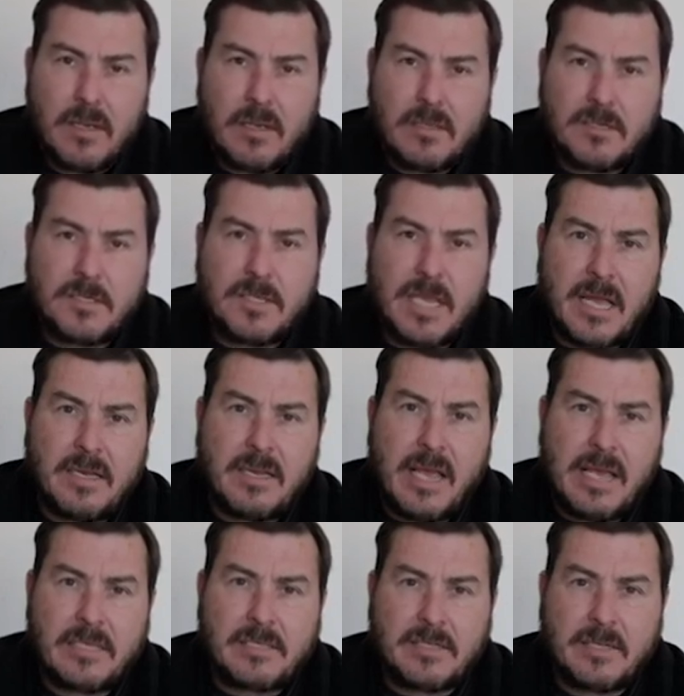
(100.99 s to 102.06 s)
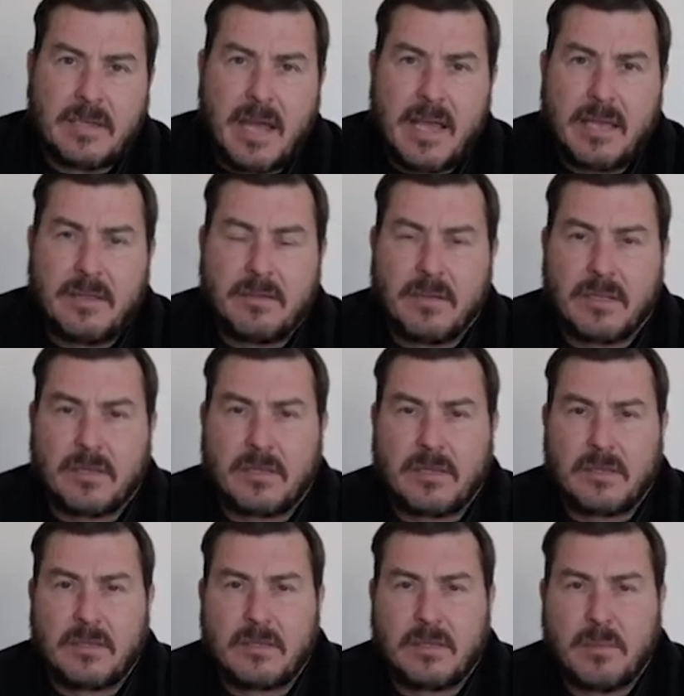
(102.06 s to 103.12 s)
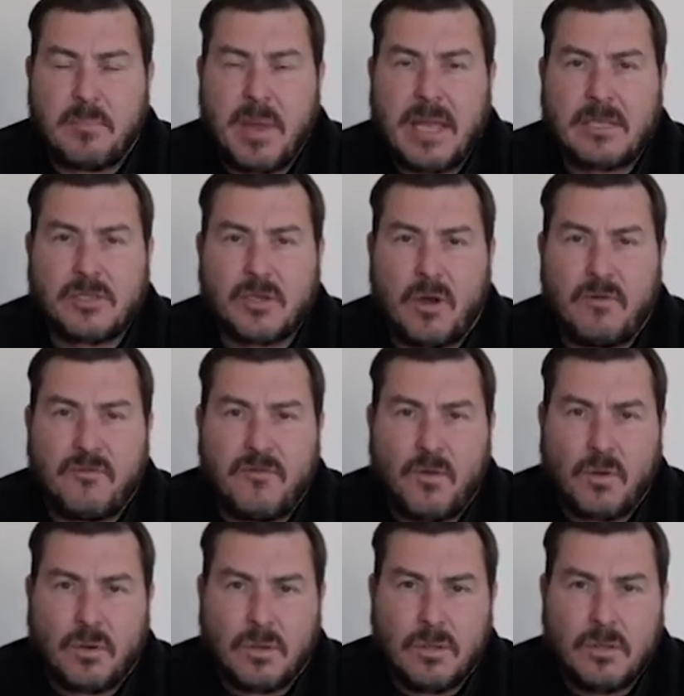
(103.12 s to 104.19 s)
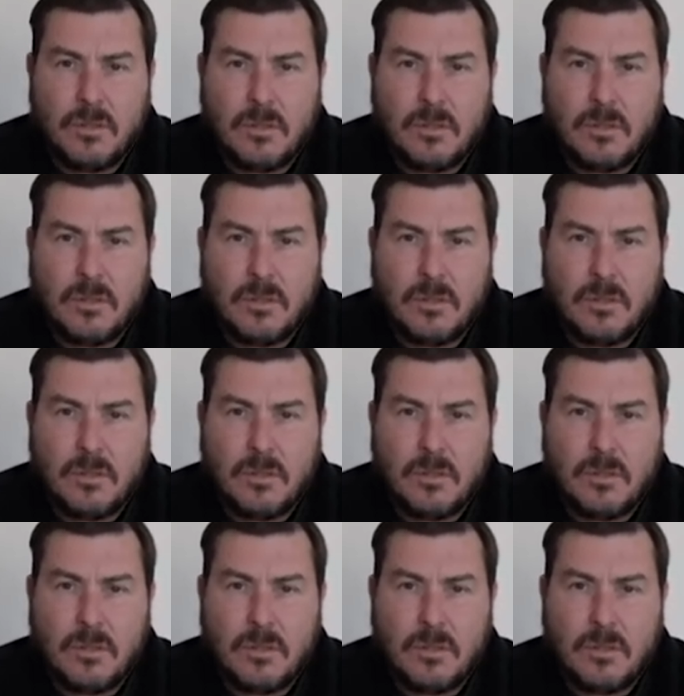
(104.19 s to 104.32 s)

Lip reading: said yesterday that the beds are full.